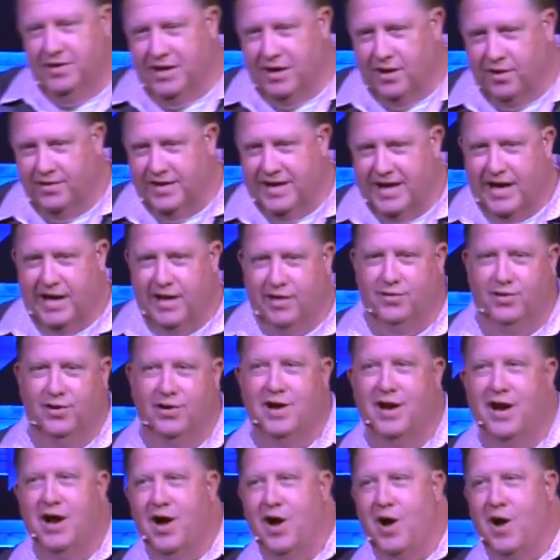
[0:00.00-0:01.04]
the
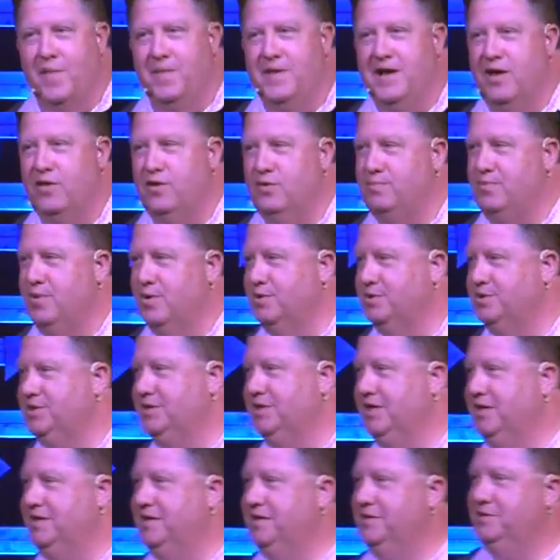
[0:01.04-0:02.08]
other
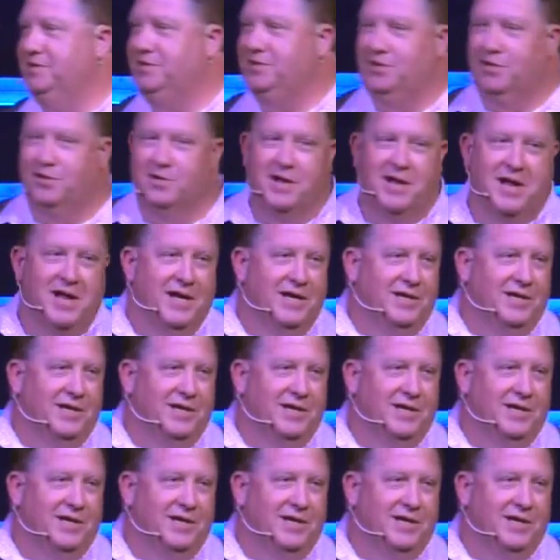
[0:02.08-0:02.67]
person, and so